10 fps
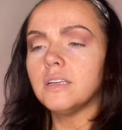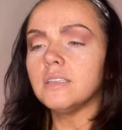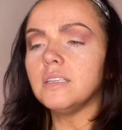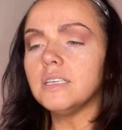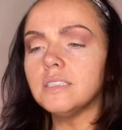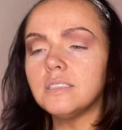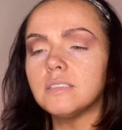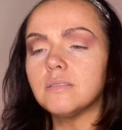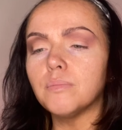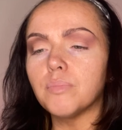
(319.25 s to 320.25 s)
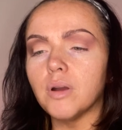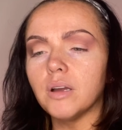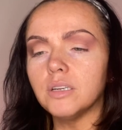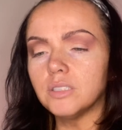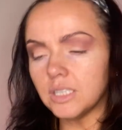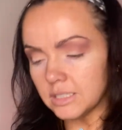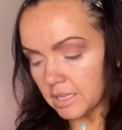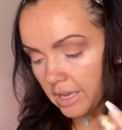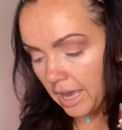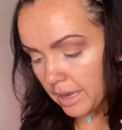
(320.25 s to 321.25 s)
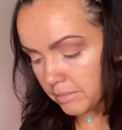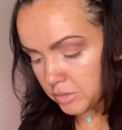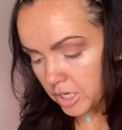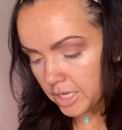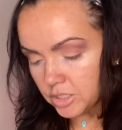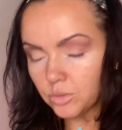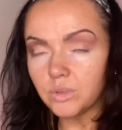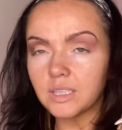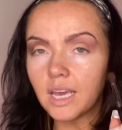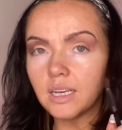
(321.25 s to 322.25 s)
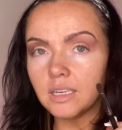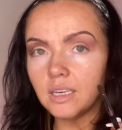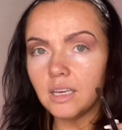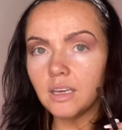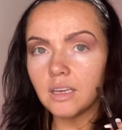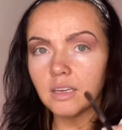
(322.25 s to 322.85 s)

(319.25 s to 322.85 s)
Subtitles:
This brush is a game changer with technique.